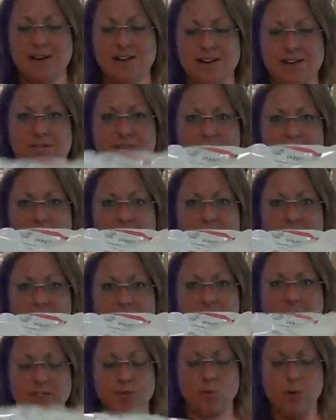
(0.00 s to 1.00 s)
a different
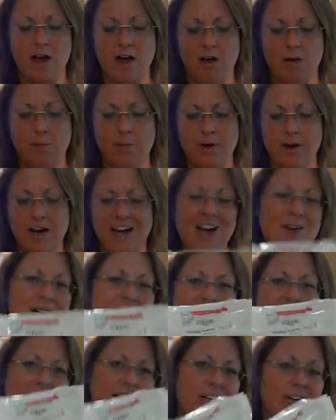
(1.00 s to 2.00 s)
color as well, but I
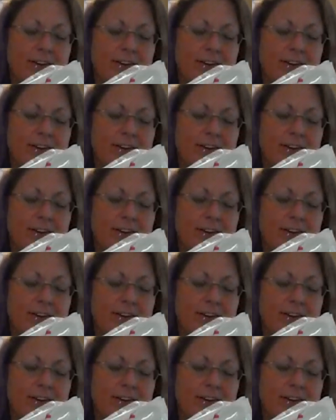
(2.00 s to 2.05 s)
always get the